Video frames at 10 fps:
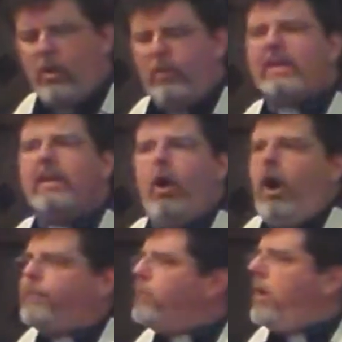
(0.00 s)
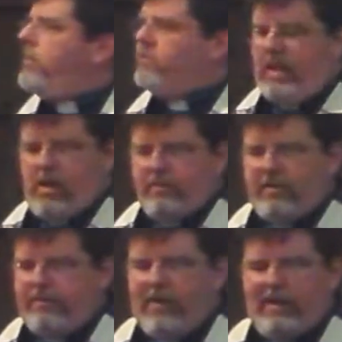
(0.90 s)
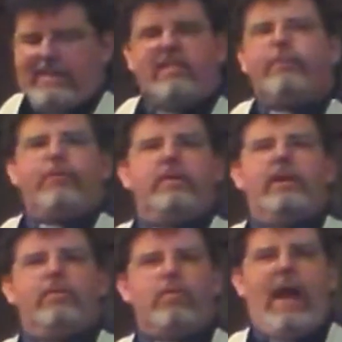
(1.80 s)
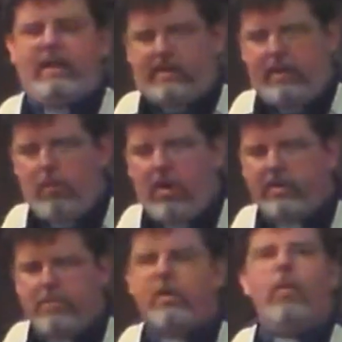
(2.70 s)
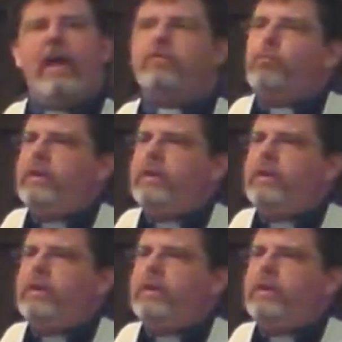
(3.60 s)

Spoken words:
we can offer ourselves in very different and radically welcoming ways.